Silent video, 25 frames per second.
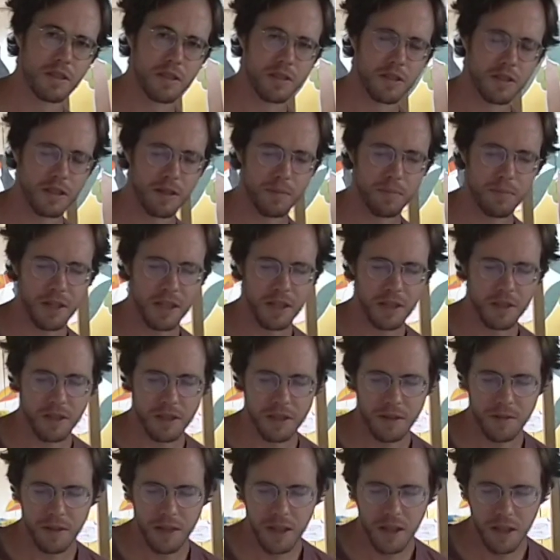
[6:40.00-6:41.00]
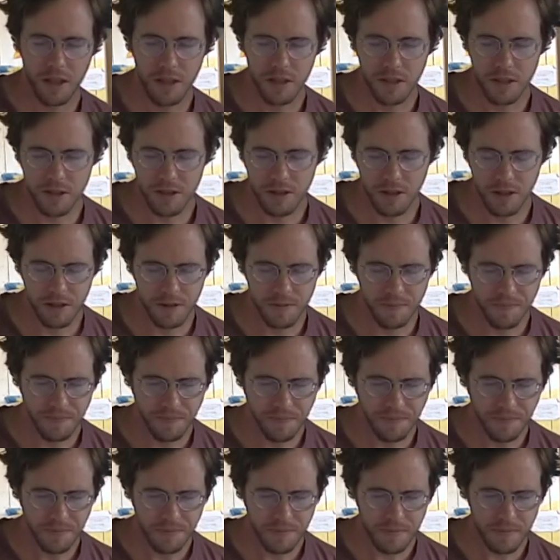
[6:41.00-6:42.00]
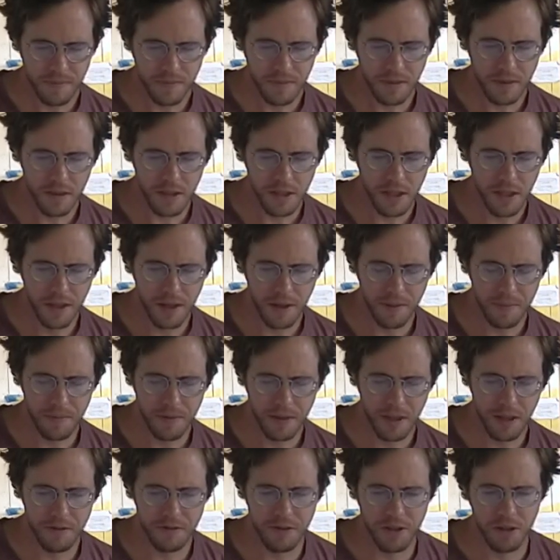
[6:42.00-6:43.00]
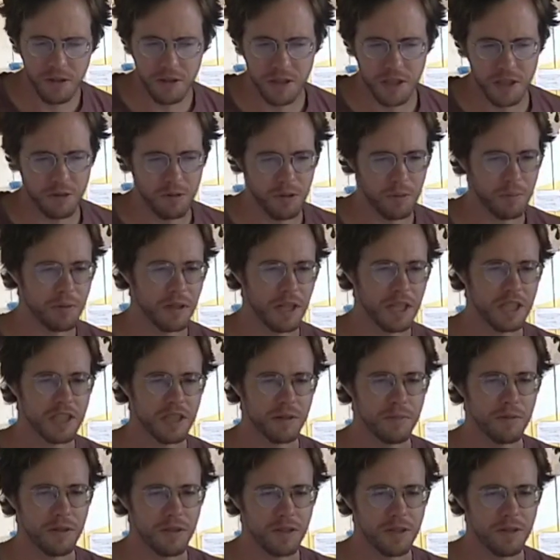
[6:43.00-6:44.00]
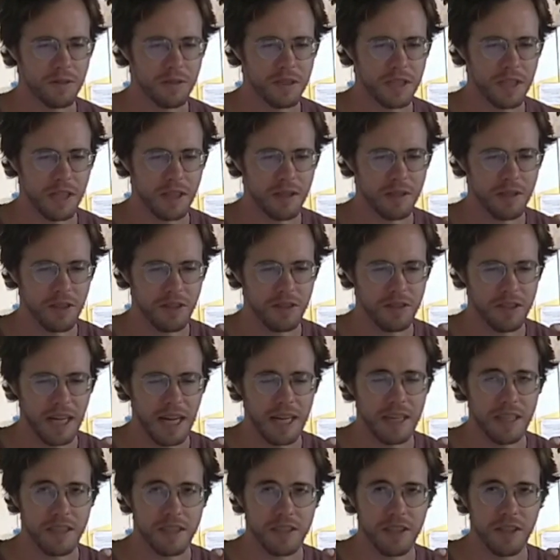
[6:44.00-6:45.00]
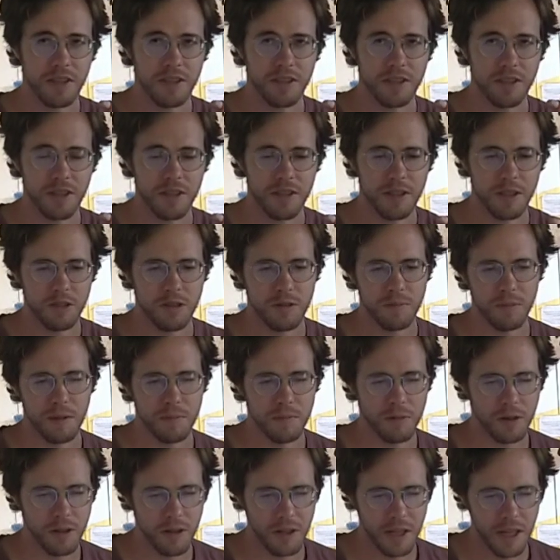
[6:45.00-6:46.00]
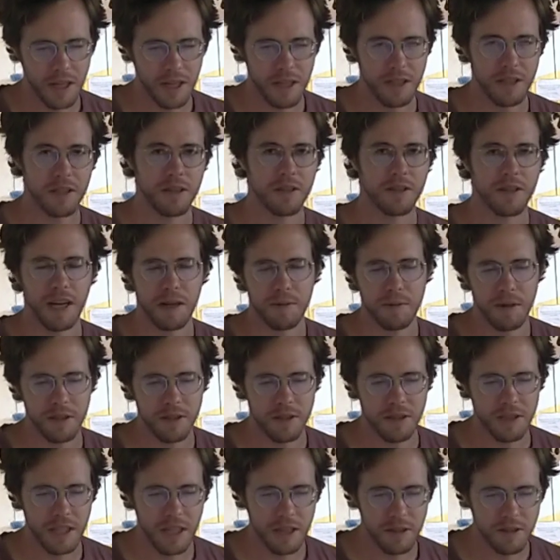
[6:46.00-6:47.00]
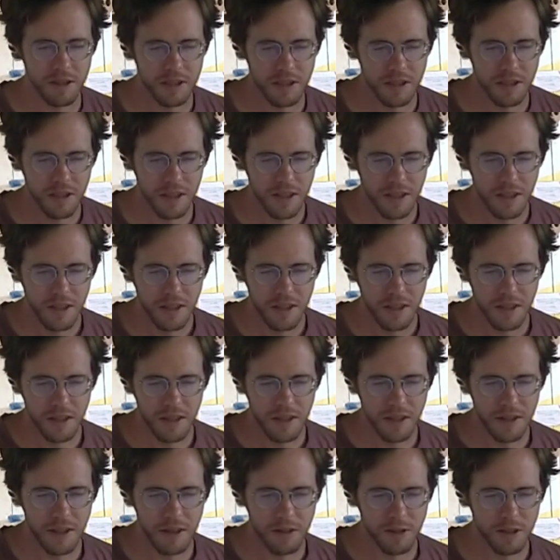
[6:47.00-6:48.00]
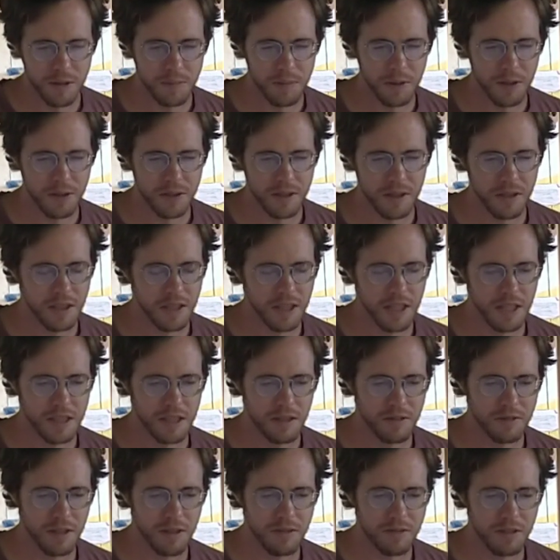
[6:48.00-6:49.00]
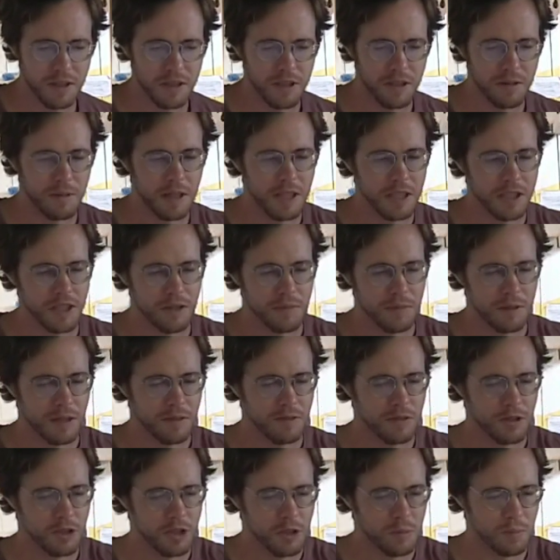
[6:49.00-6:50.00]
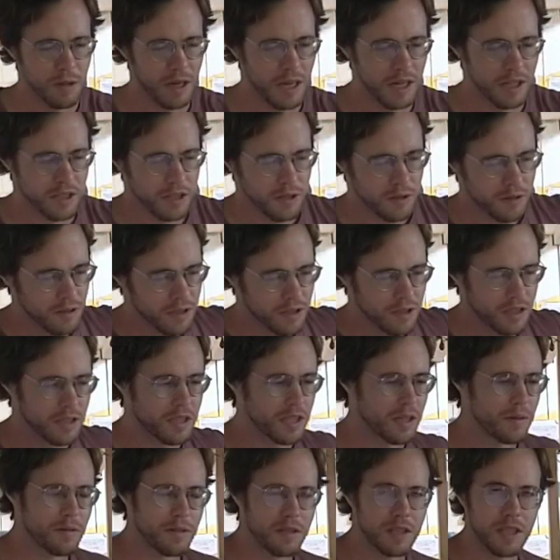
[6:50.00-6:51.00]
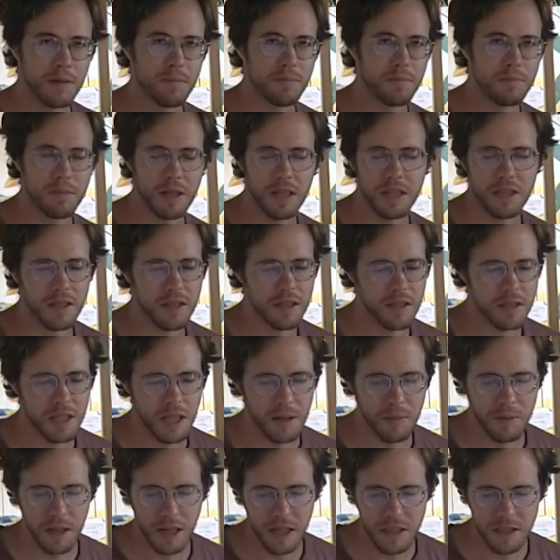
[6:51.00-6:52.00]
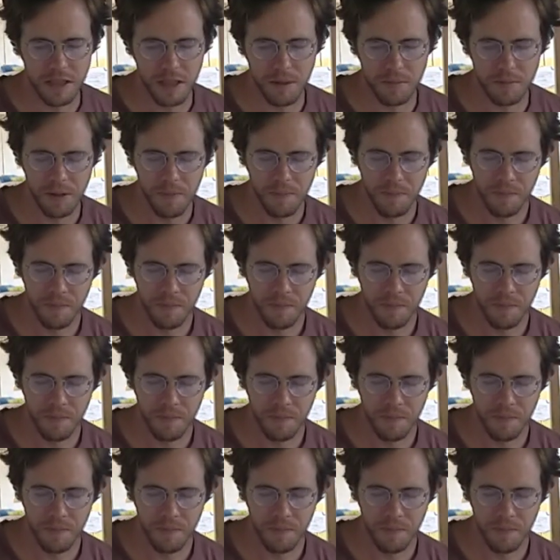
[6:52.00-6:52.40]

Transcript: circuit breakers. So a fuse is replaceable, so it's like a little tiny cylinder. This would be more like in your grandmother's house that was built in the 1950s. There might still be a fuse box. It's the basically the same concept.